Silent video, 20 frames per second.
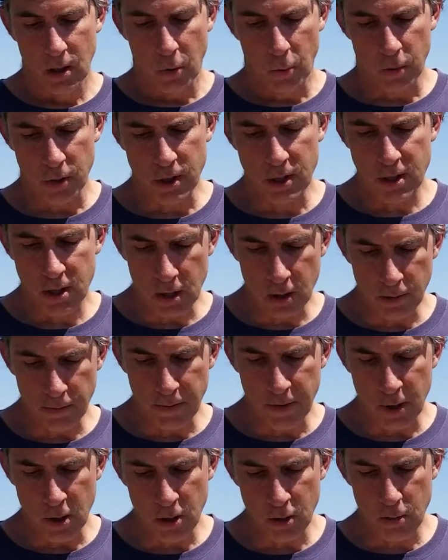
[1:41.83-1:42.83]
were still
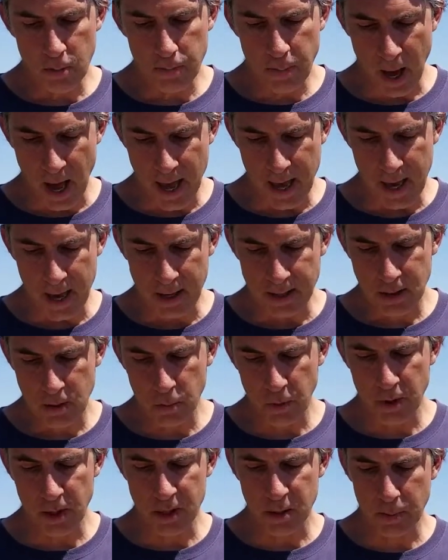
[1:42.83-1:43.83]
viewed by us
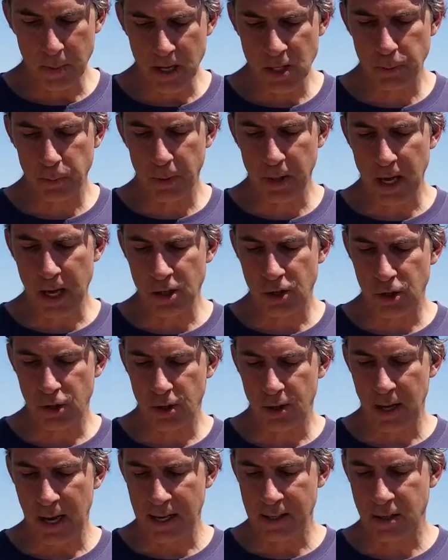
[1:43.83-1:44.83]
with as much
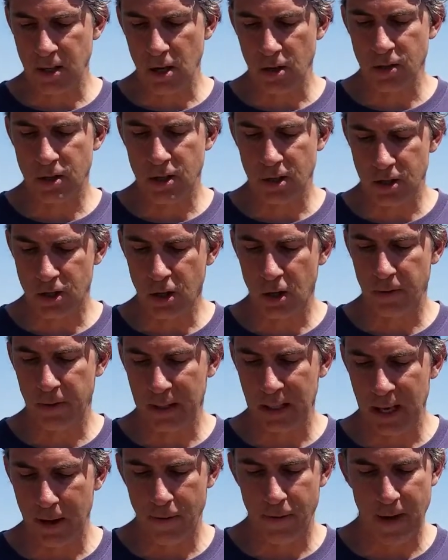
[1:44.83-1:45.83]
pleasure as those
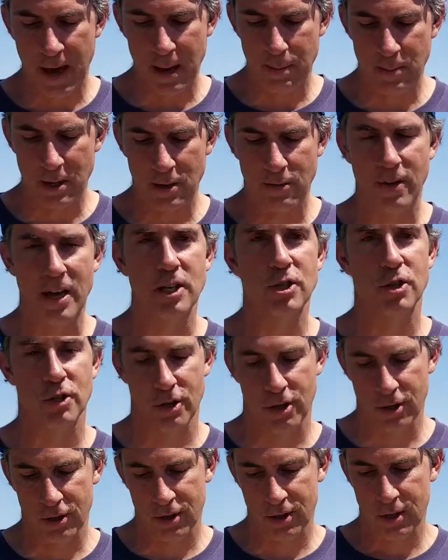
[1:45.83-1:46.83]
deservedly famed adventurers